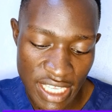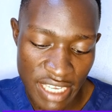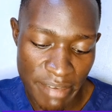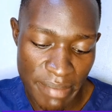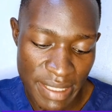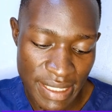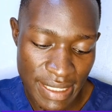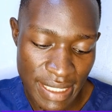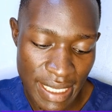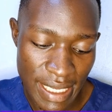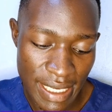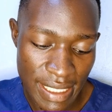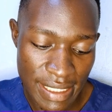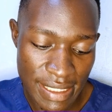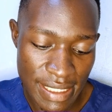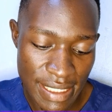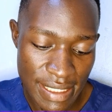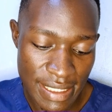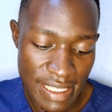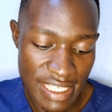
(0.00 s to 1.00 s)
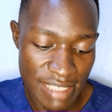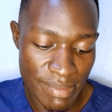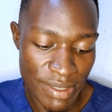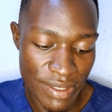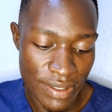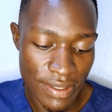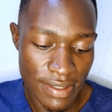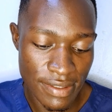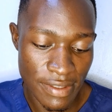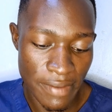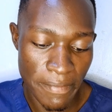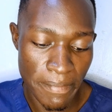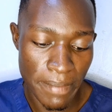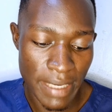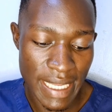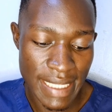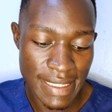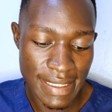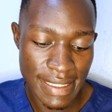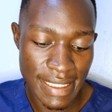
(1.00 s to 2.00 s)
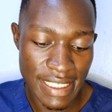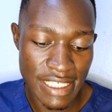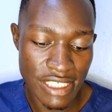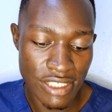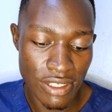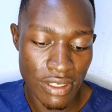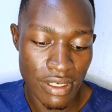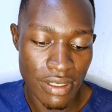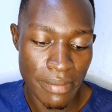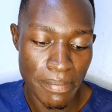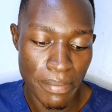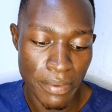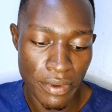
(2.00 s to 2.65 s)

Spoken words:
and miscarriages is because of placental